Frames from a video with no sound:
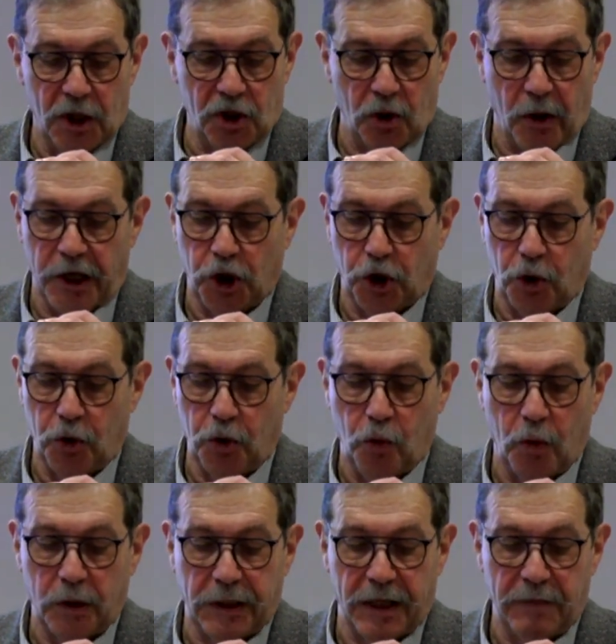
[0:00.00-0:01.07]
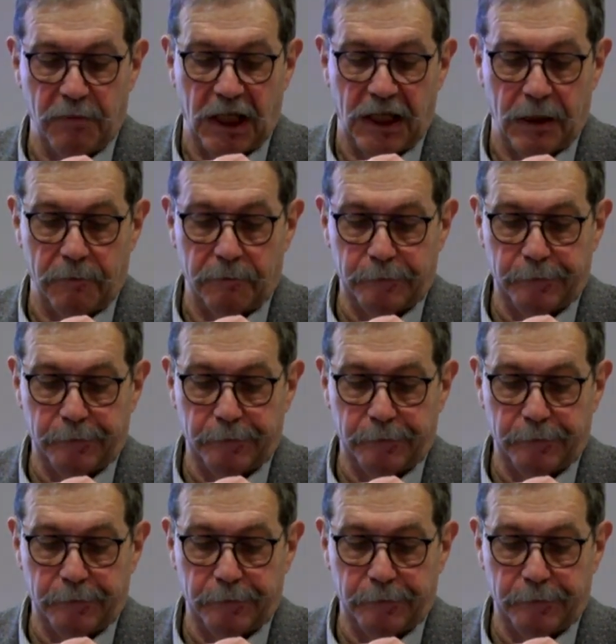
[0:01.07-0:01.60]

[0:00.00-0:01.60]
So I show you what I mean.